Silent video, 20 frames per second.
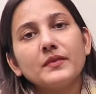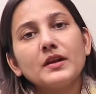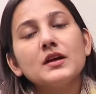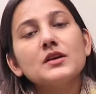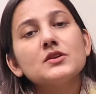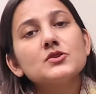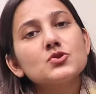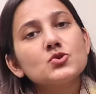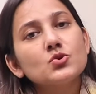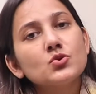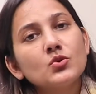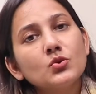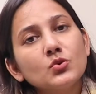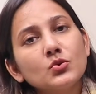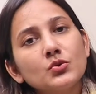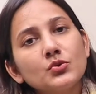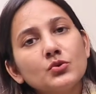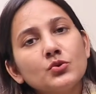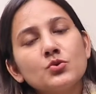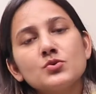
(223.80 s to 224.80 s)
So
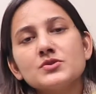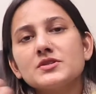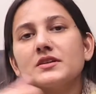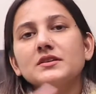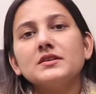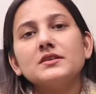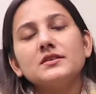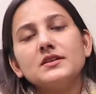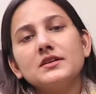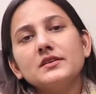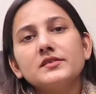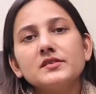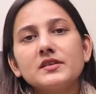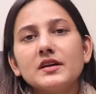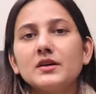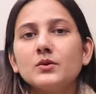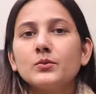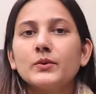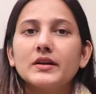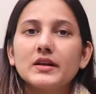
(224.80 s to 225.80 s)
those are the things
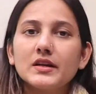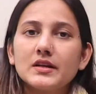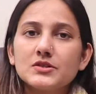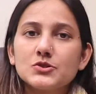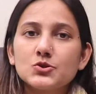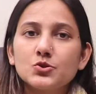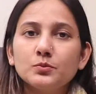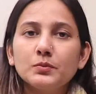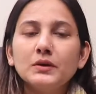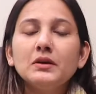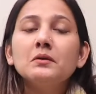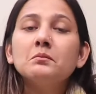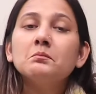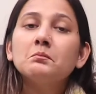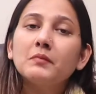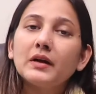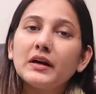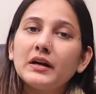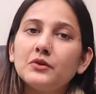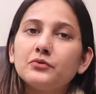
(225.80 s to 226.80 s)
that one has to be
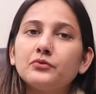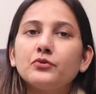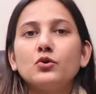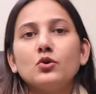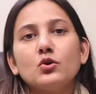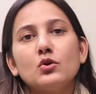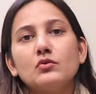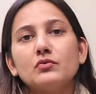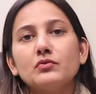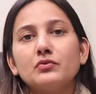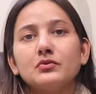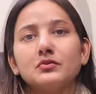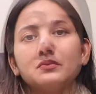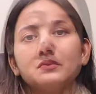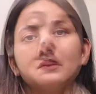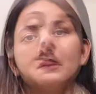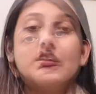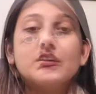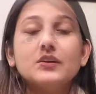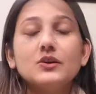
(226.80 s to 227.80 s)
mindful of.
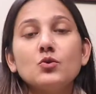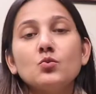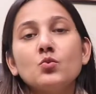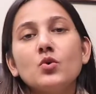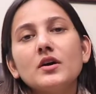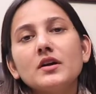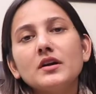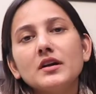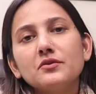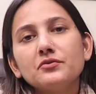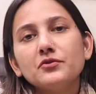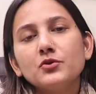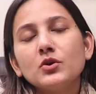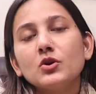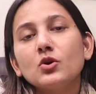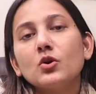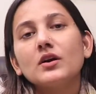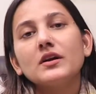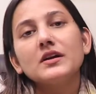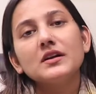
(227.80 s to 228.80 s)
Now what if you're
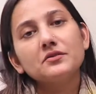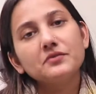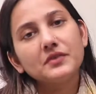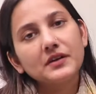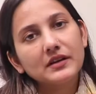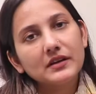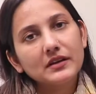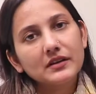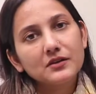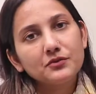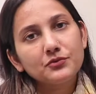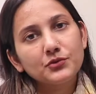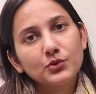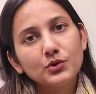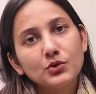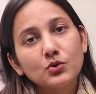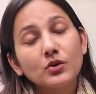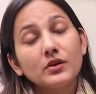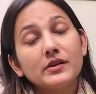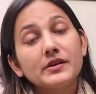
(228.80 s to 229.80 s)
not aware, if you're
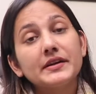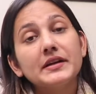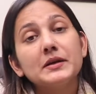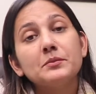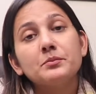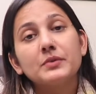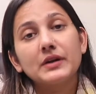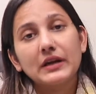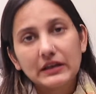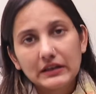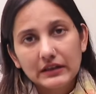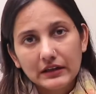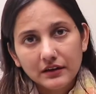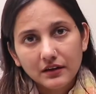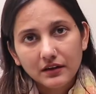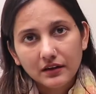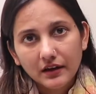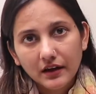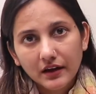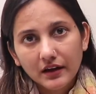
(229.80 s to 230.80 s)
already pregnant
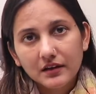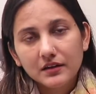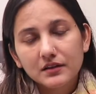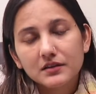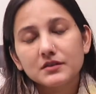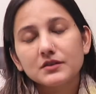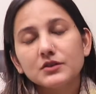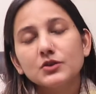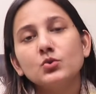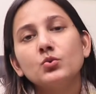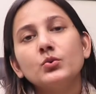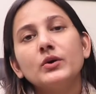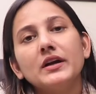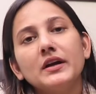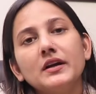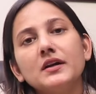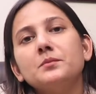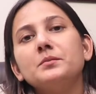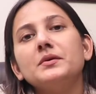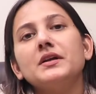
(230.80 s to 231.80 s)
and you
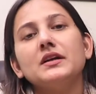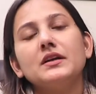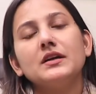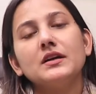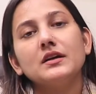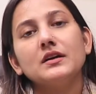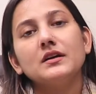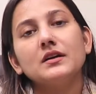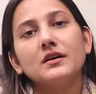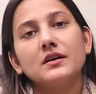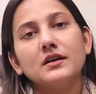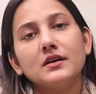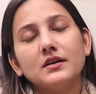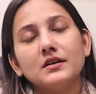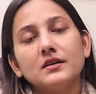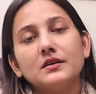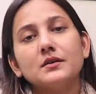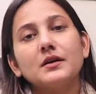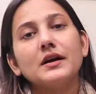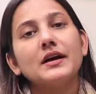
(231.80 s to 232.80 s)
end up taking
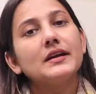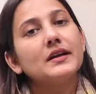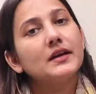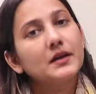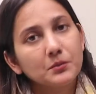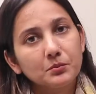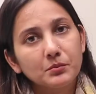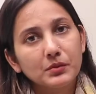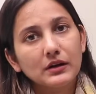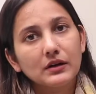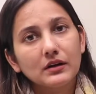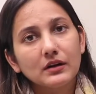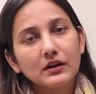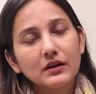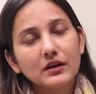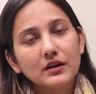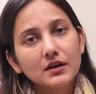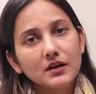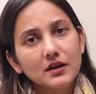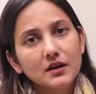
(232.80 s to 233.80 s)
an I pill?
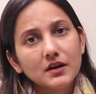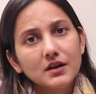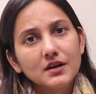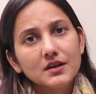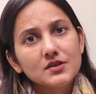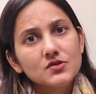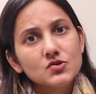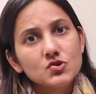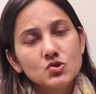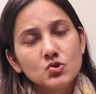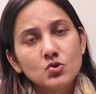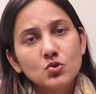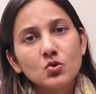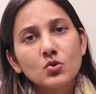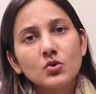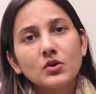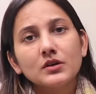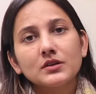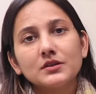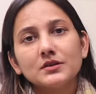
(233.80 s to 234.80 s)

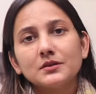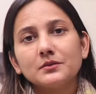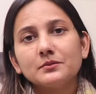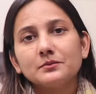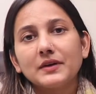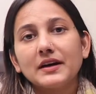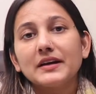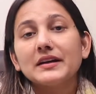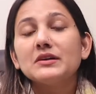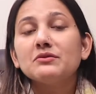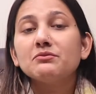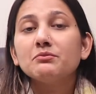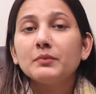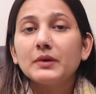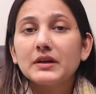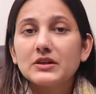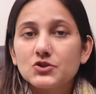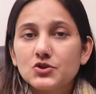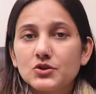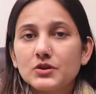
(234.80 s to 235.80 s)
So I have
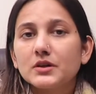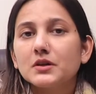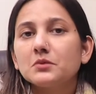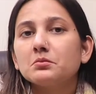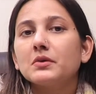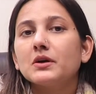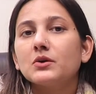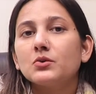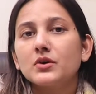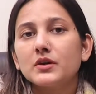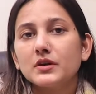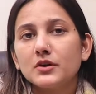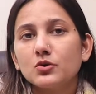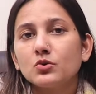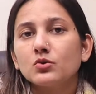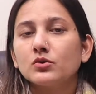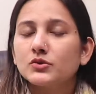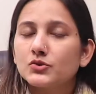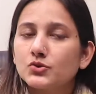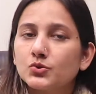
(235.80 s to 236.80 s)
mentioned about it
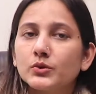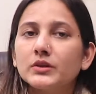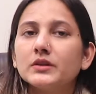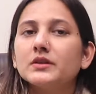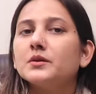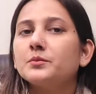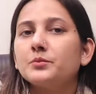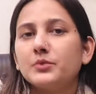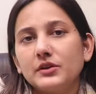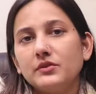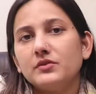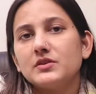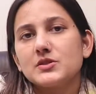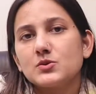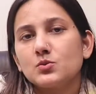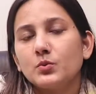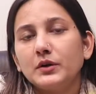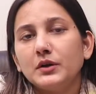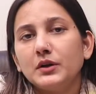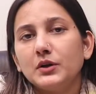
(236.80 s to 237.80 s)
also in the previous
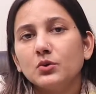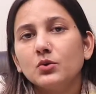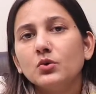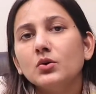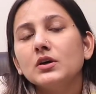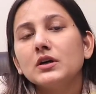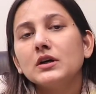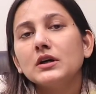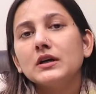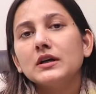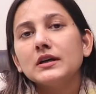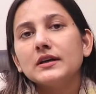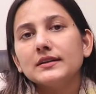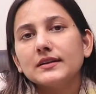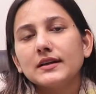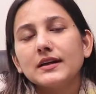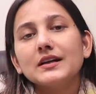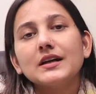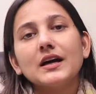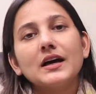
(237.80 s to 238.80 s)
video
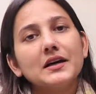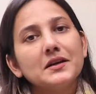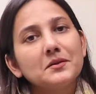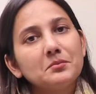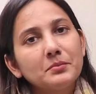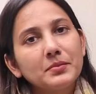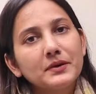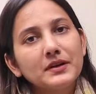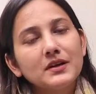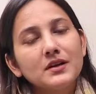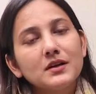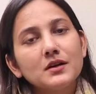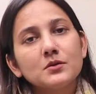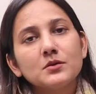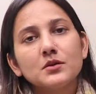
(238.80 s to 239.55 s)
that I pill,